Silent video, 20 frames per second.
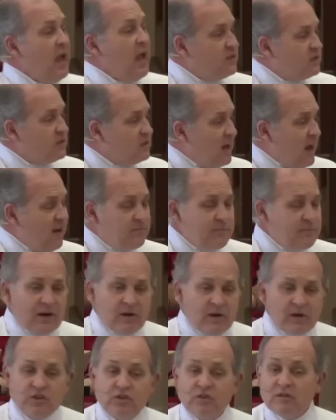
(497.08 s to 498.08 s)
and staff
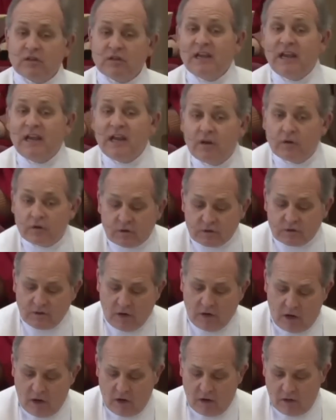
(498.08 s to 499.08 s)
parish. Your leaders
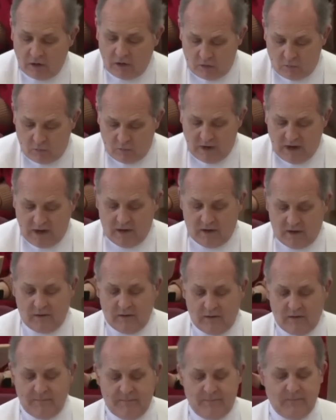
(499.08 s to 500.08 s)
are
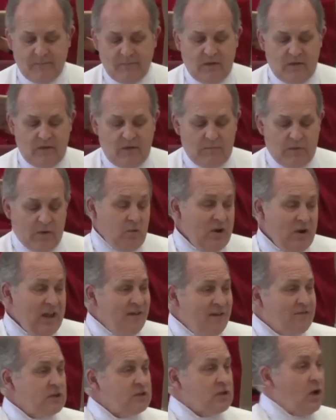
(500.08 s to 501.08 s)
aware, but we
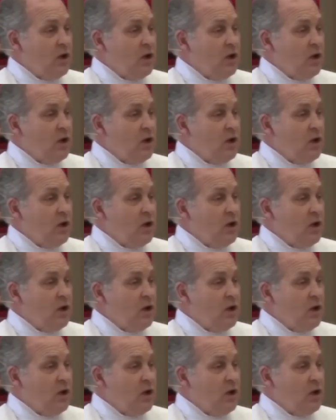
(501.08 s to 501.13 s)
haven't